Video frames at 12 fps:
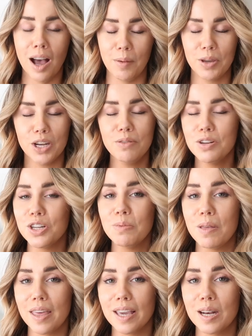I'm going to
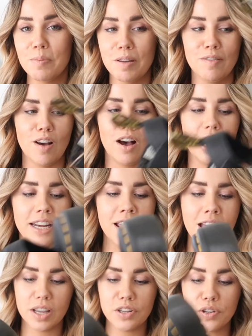assume that they're going to be fine
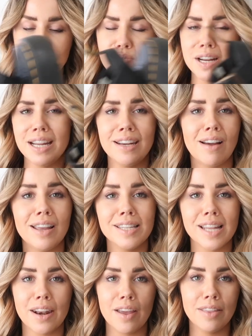they're just really
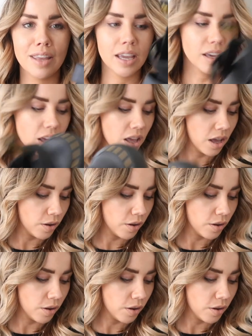nice and I think